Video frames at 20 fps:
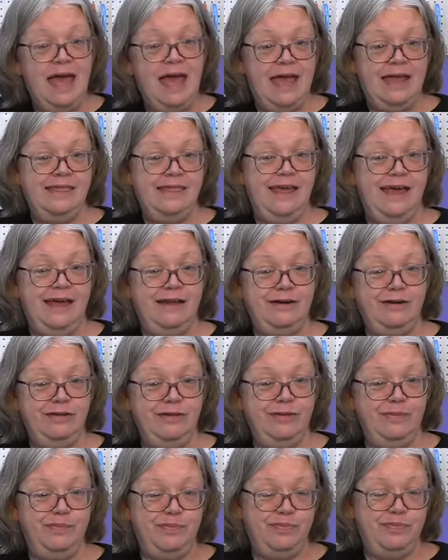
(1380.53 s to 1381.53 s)
And
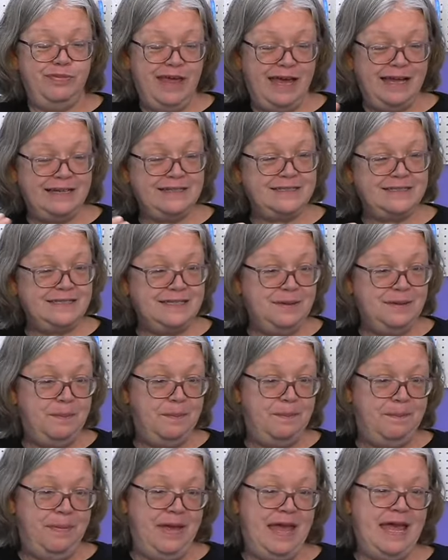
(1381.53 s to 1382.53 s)
that's
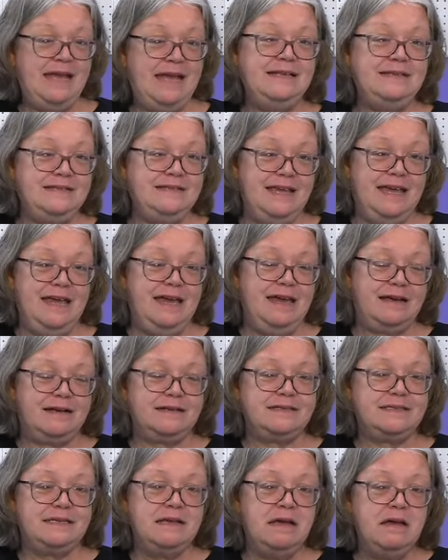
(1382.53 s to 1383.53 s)
the
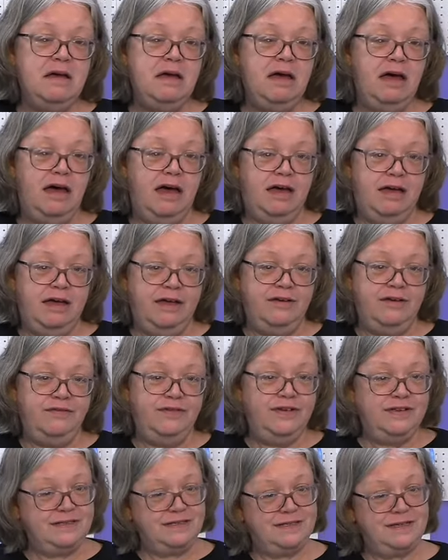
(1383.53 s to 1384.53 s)
basics
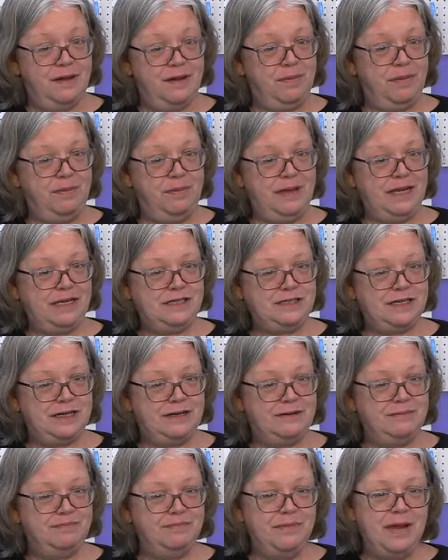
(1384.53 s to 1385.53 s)
of
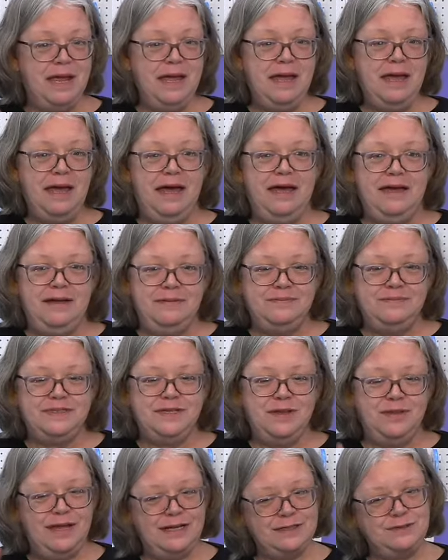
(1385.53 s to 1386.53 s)
sublimation.
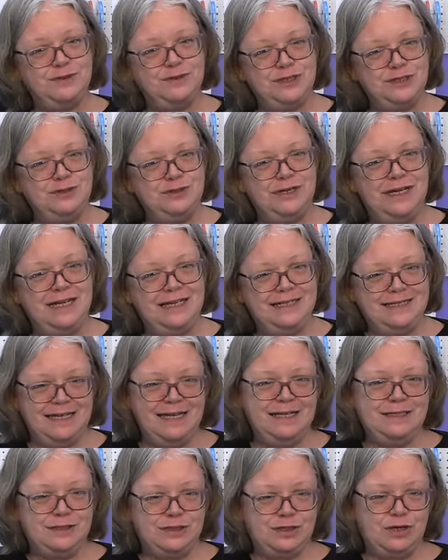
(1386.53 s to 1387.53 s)
So that's what you need to
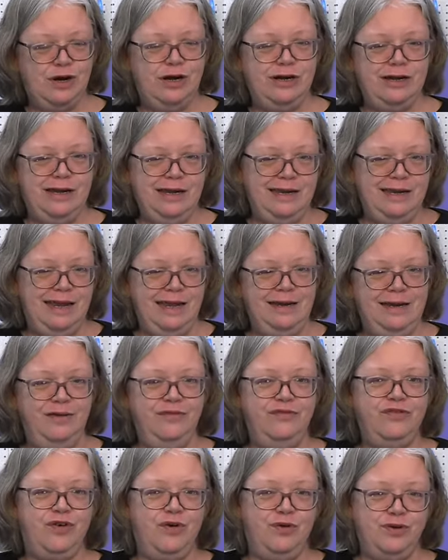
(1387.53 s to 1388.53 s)
get started. And
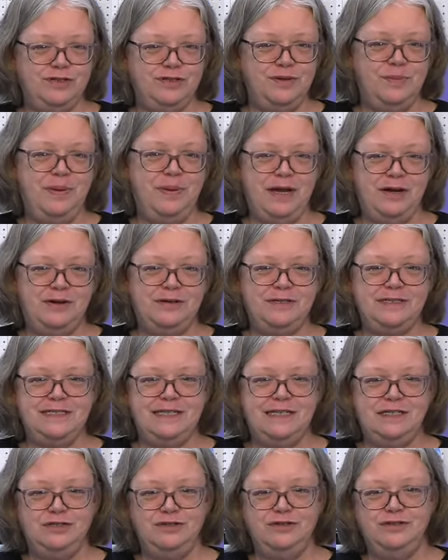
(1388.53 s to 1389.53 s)
of course, a pair of
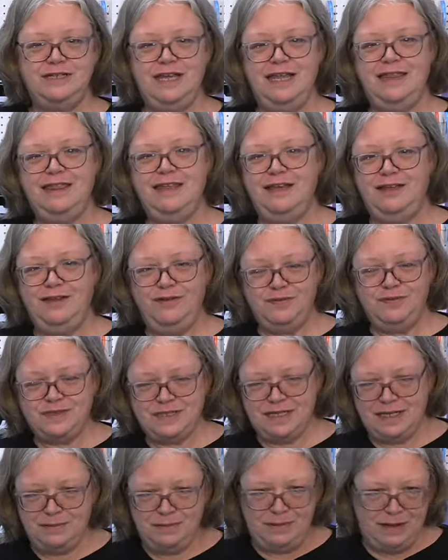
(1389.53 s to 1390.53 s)
scissors. I think you've
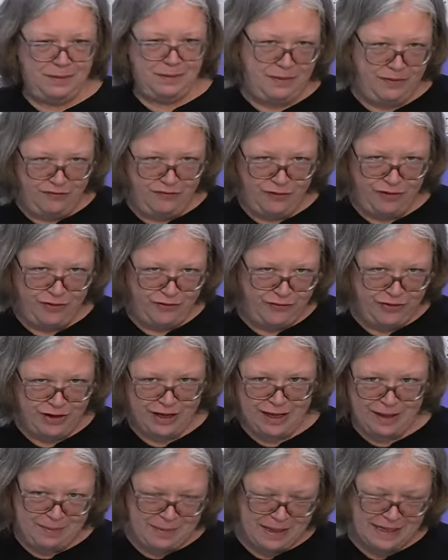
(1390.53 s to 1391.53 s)
seen me before
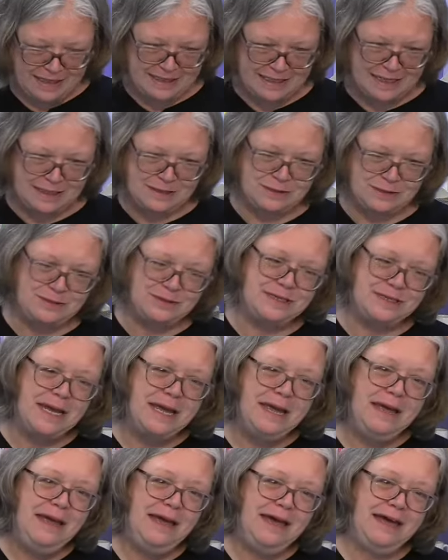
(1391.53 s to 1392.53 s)
forget my scissors.
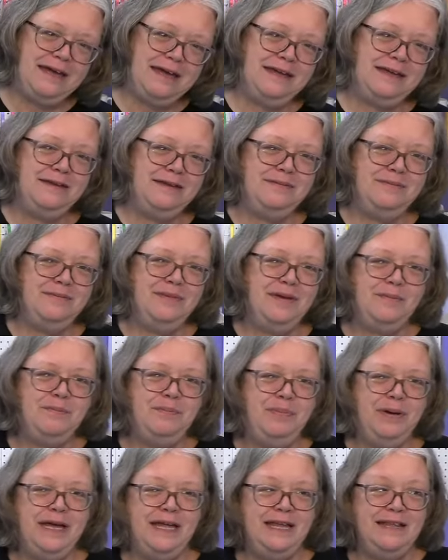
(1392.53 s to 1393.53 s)

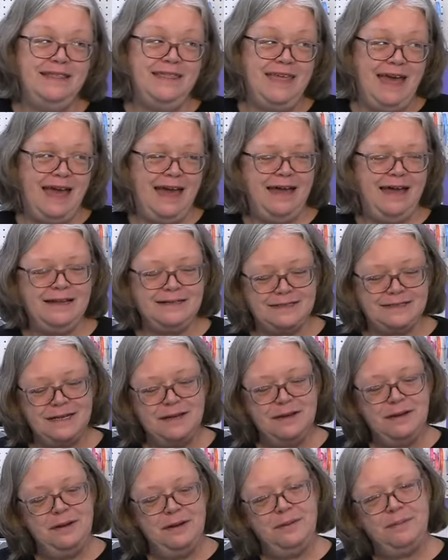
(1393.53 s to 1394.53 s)
But that
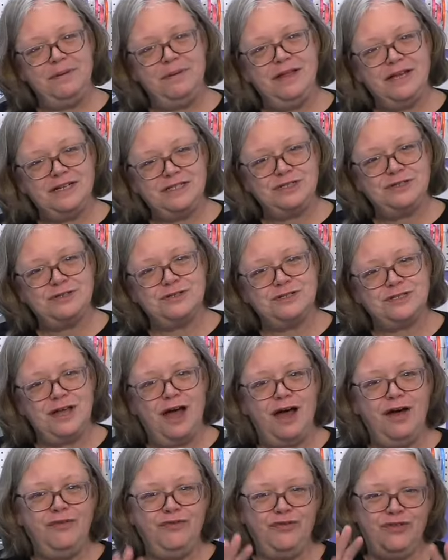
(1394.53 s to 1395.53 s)
plus your
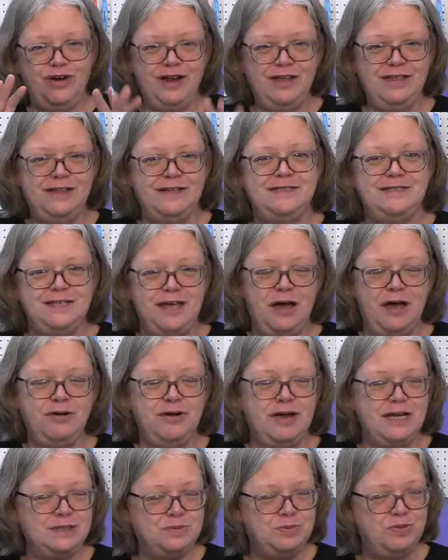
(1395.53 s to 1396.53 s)
software that
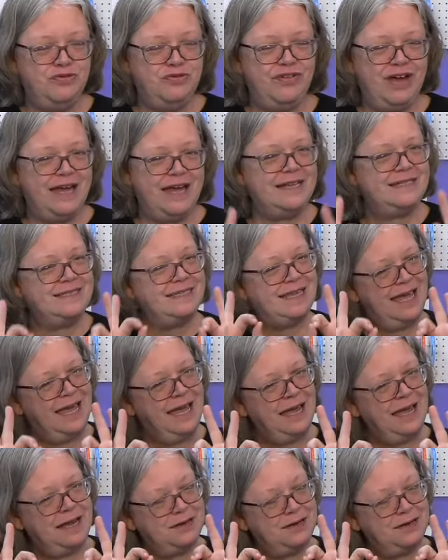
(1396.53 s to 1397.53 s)
Sawgrass provides
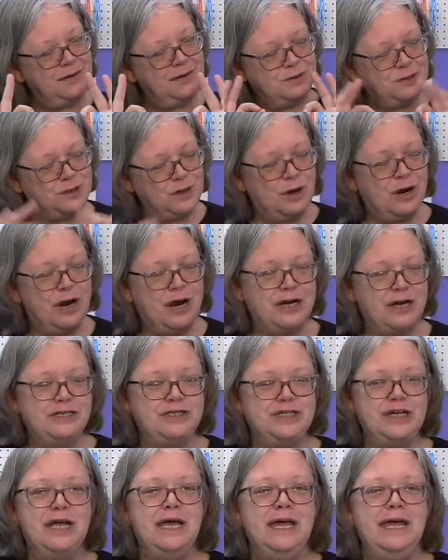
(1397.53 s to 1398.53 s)
at no
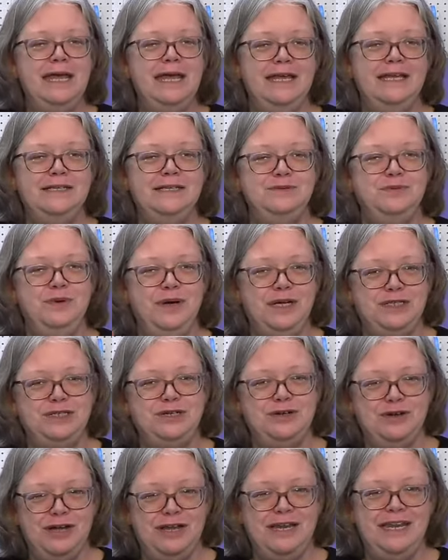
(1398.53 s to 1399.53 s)
charge is what
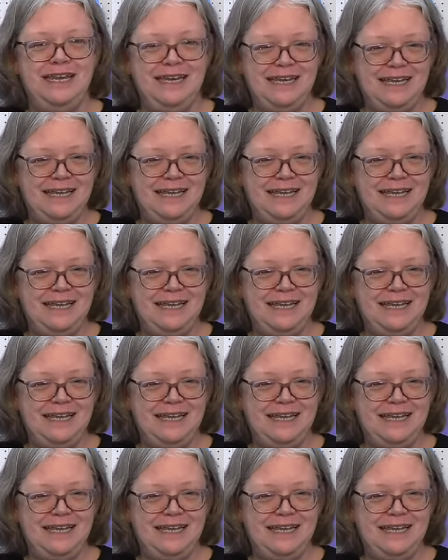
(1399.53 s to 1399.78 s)
you're going to